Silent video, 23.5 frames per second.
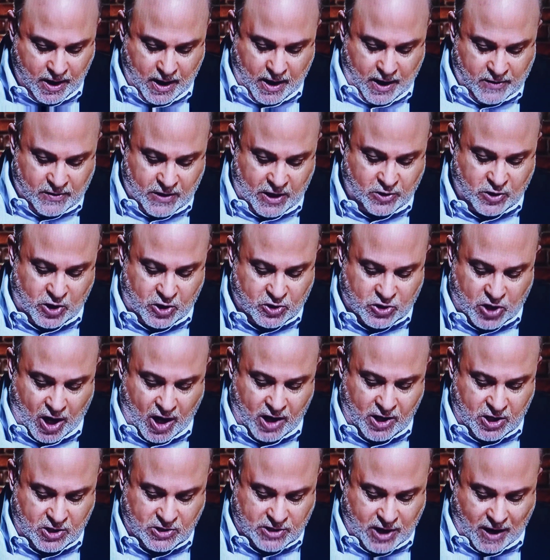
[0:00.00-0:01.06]
that the
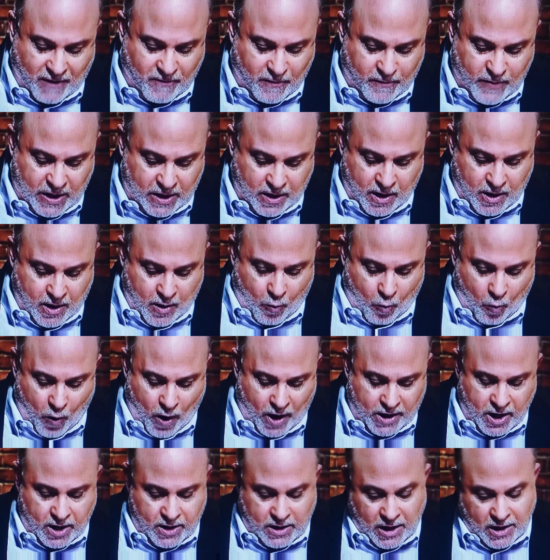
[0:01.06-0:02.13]
Chinese government
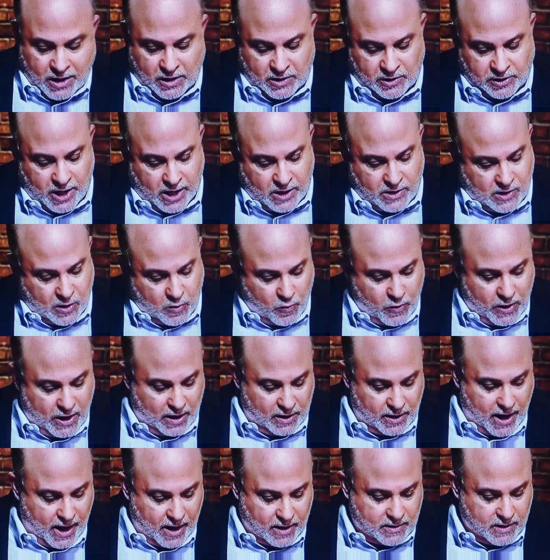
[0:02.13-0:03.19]
wanted Clinton
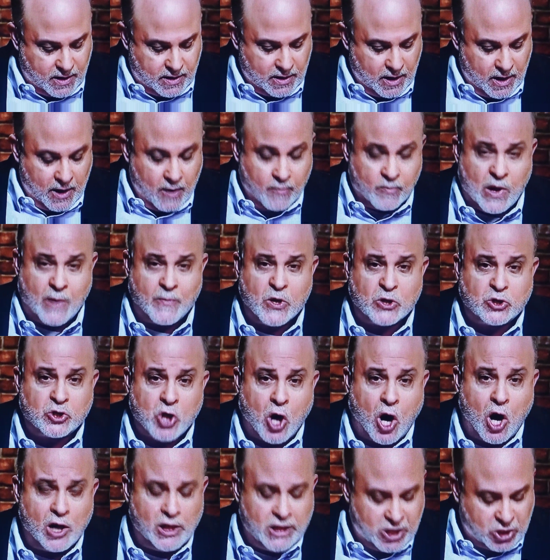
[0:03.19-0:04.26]
re-elected. Remember
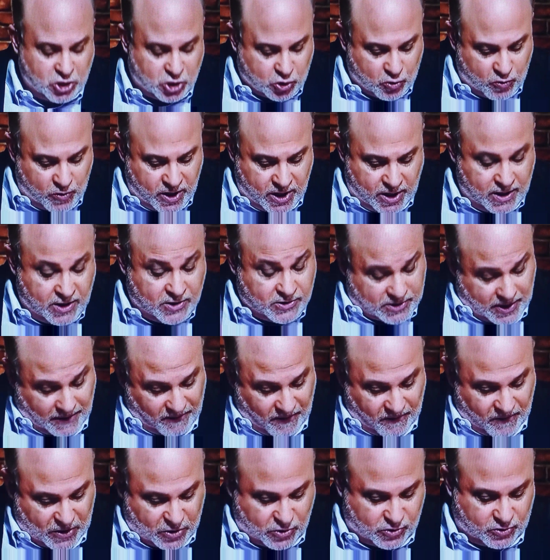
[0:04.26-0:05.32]
Charlie Tree? Some of
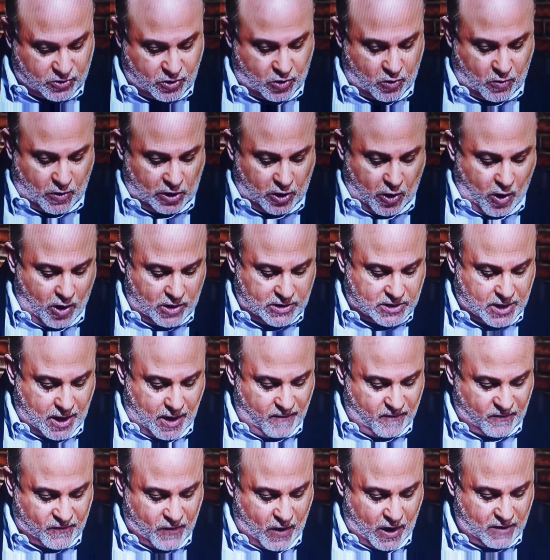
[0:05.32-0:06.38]
us do, a longtime
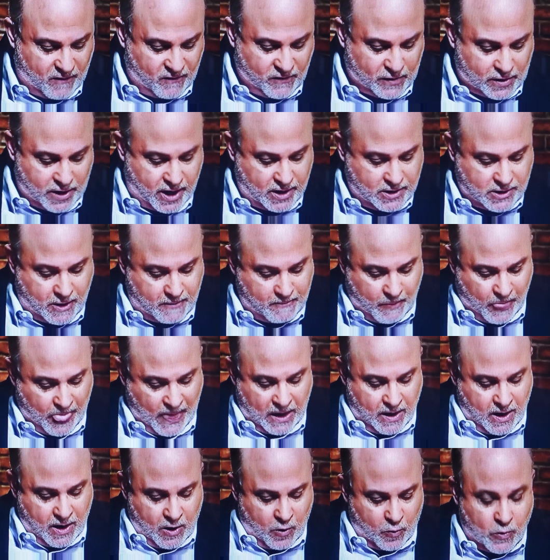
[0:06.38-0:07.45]
friend of Clinton,
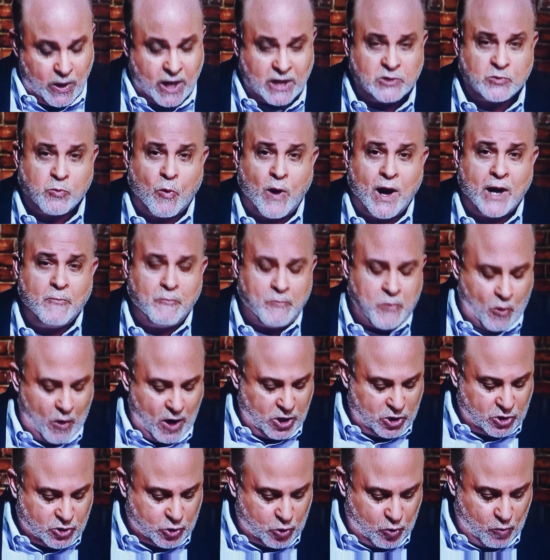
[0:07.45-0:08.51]
raised
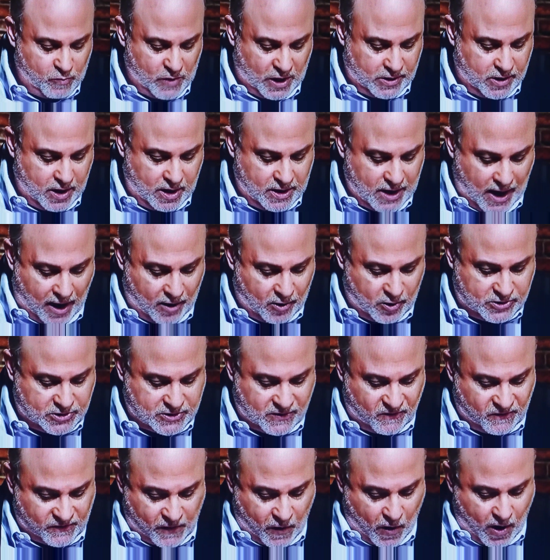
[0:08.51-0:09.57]
$1.2 million in
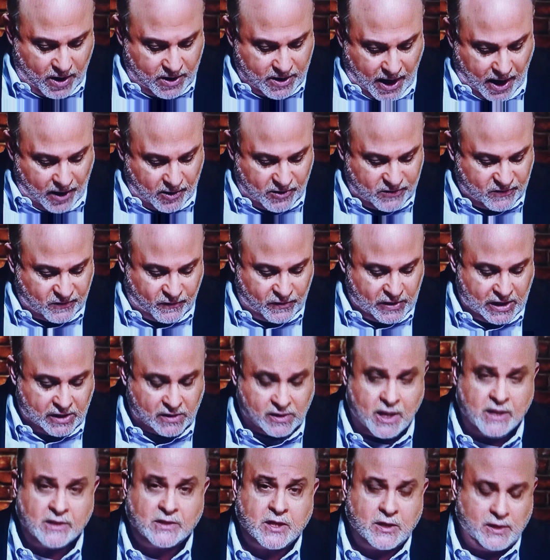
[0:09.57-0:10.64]
foreign dollars for the
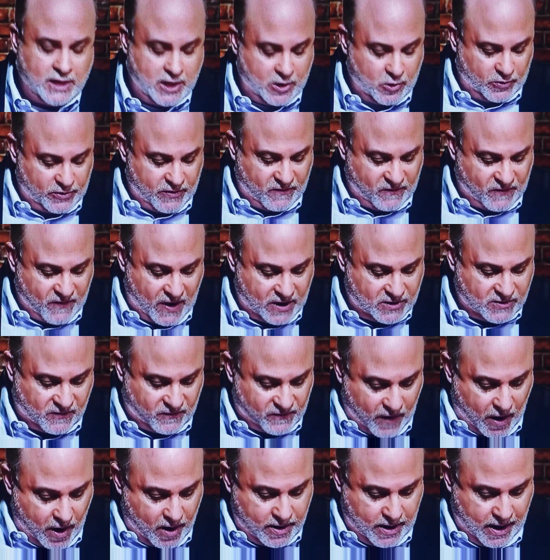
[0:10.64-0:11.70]
Clinton Legal Defense
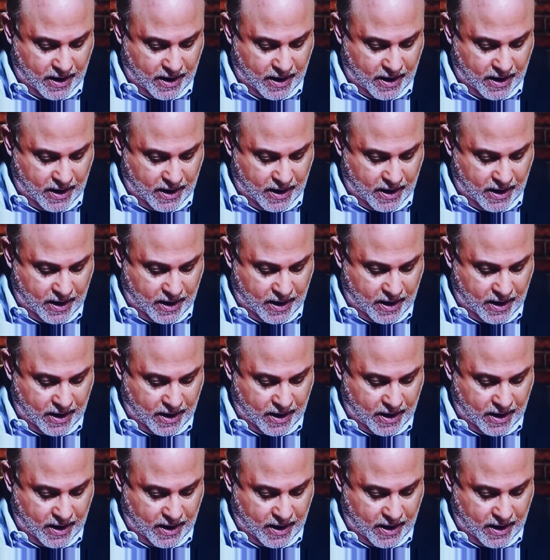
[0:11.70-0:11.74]
Fund